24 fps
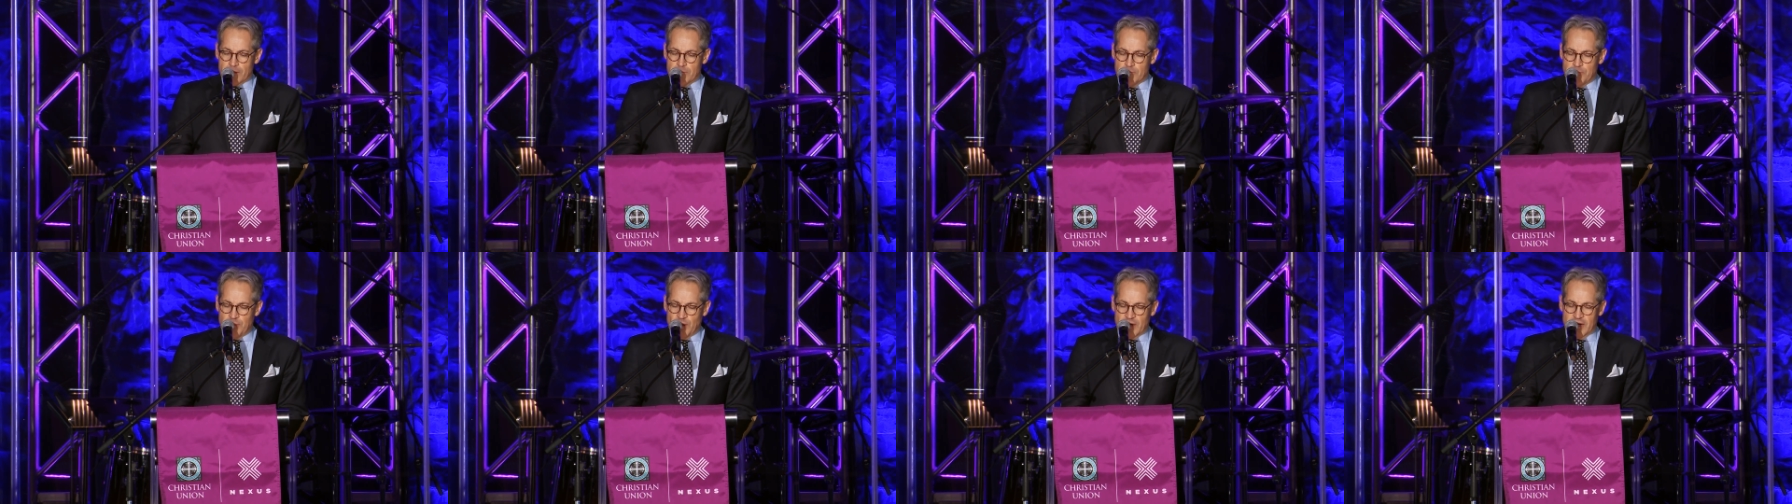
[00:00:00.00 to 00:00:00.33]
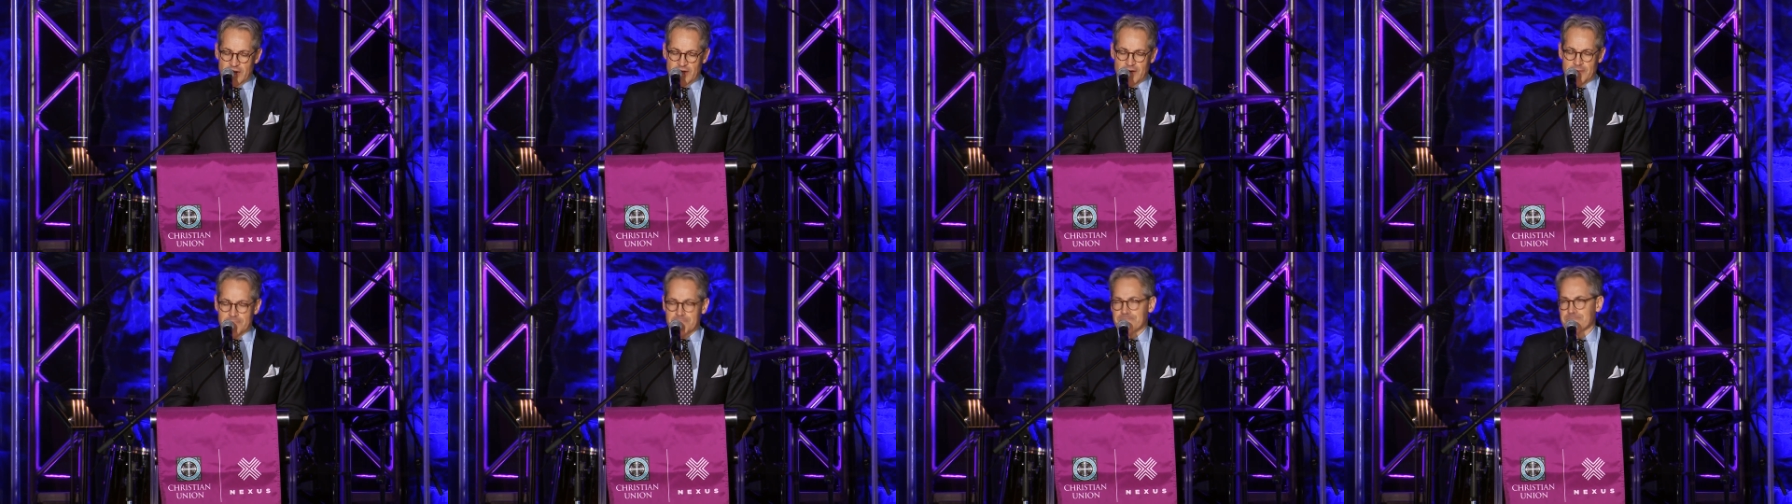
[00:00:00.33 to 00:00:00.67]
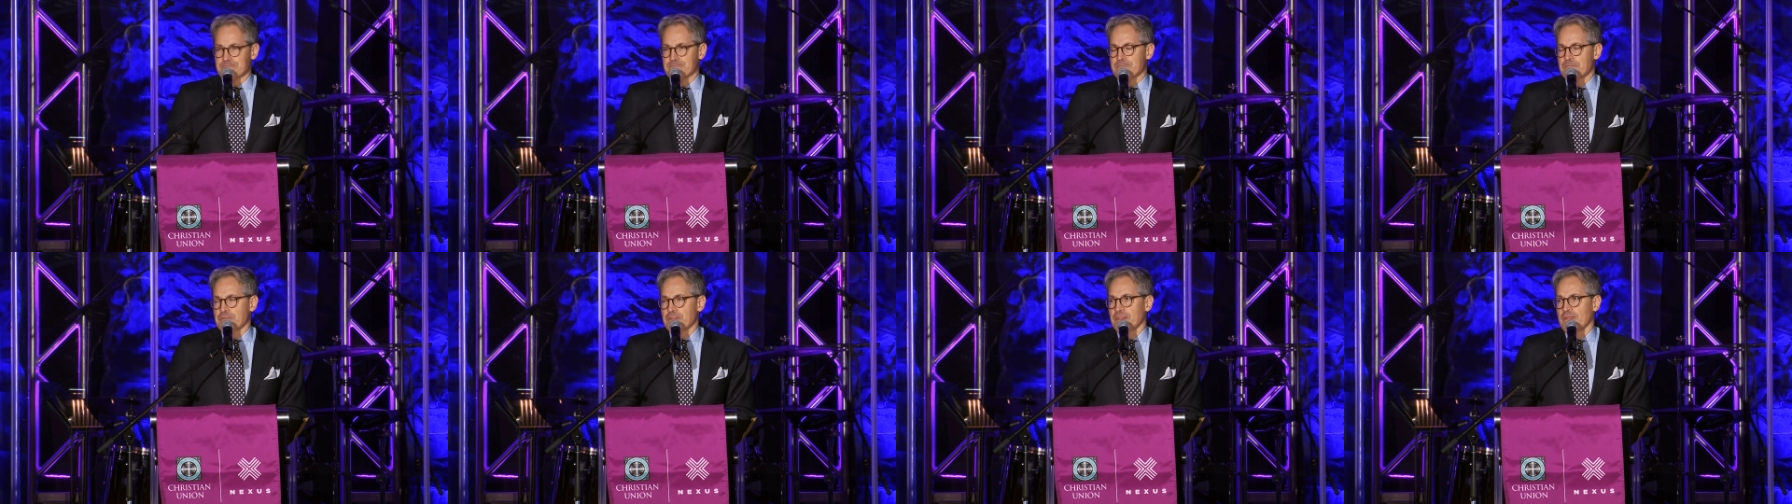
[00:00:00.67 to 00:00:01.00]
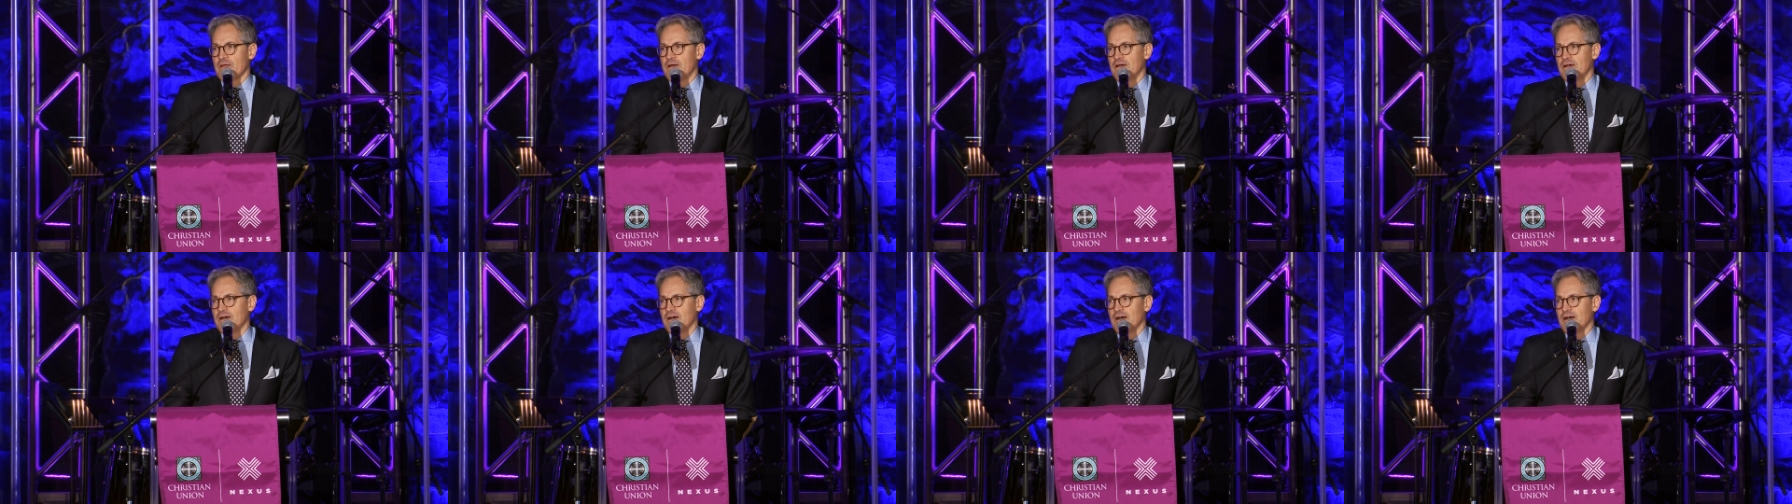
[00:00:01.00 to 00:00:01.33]
but, um,
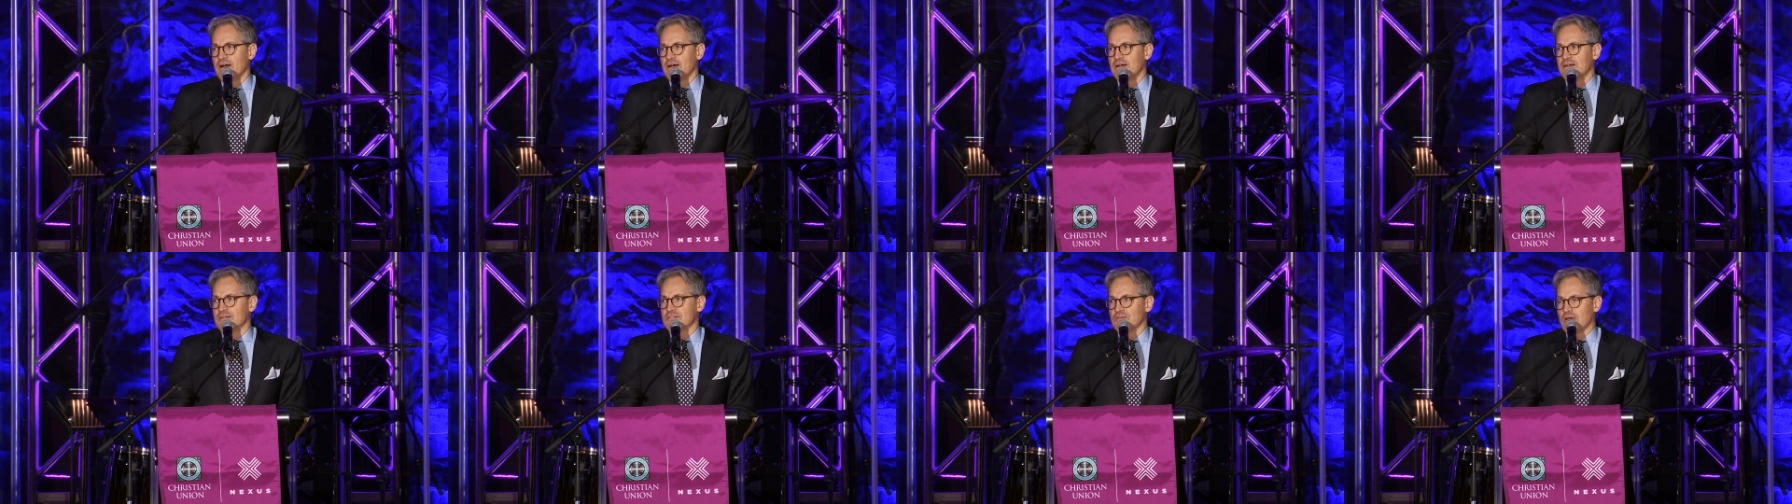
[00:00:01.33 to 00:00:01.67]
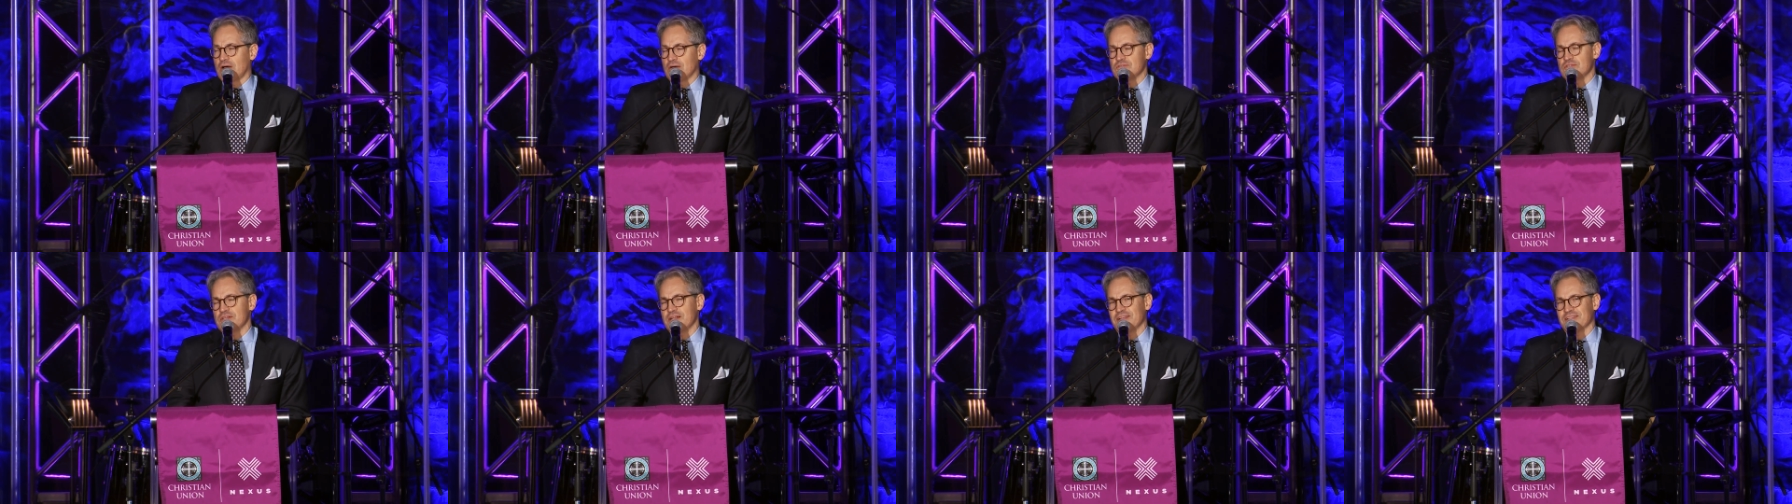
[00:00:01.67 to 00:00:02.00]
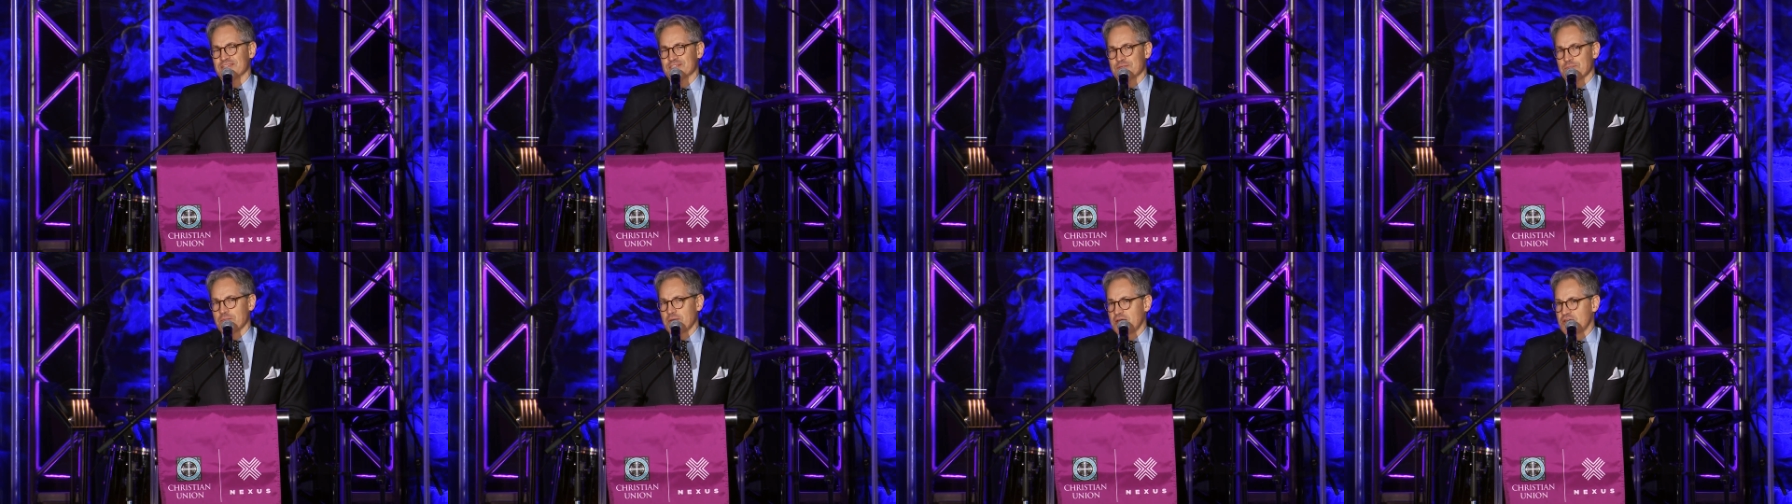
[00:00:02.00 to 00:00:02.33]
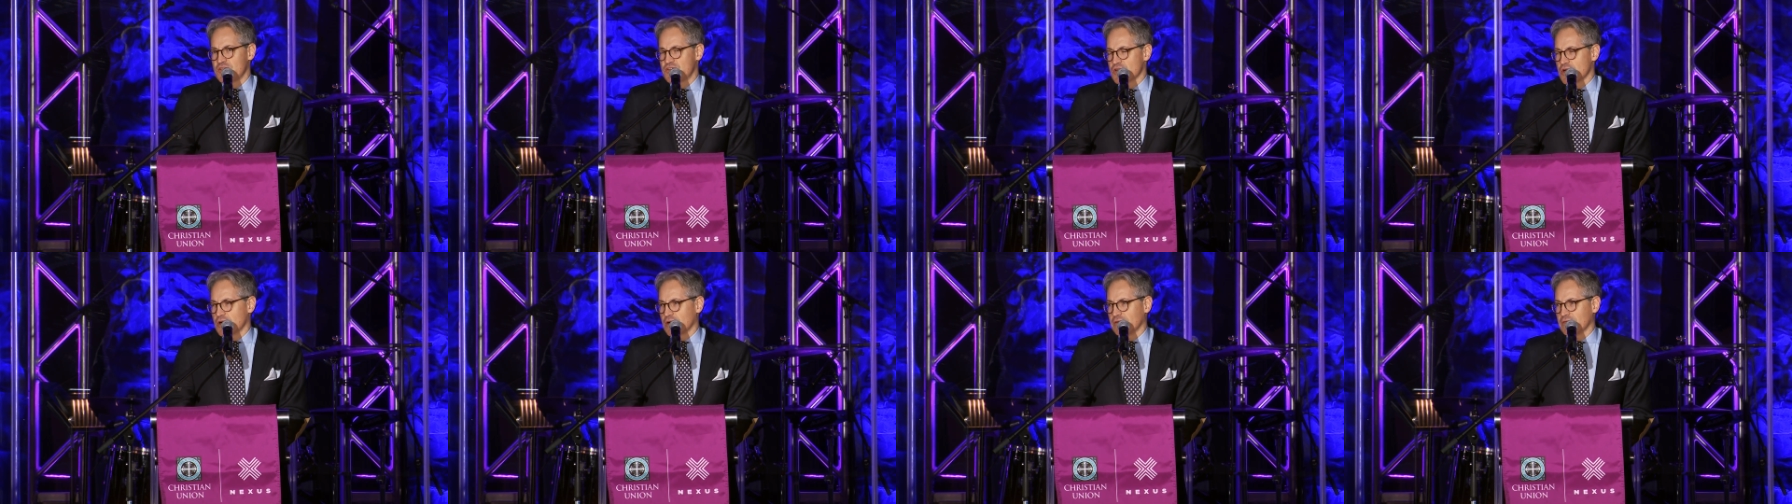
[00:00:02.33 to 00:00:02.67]
so I was an English
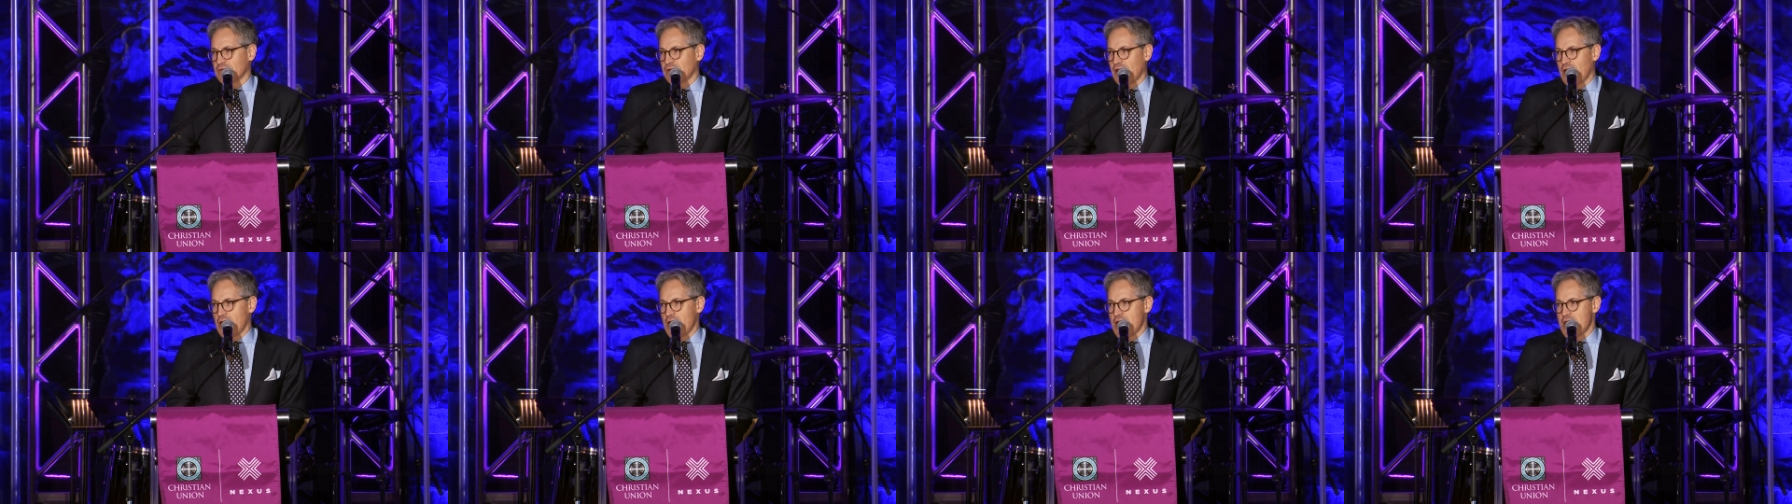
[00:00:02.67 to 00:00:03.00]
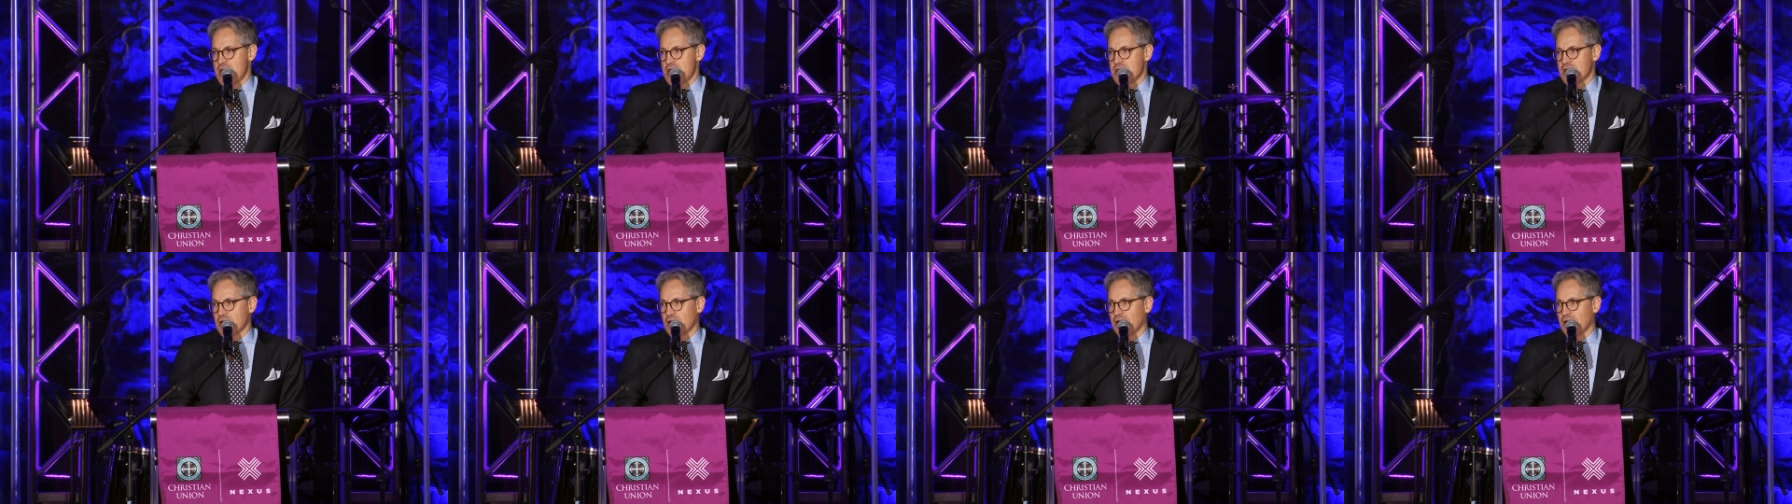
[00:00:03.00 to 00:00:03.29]
major, and...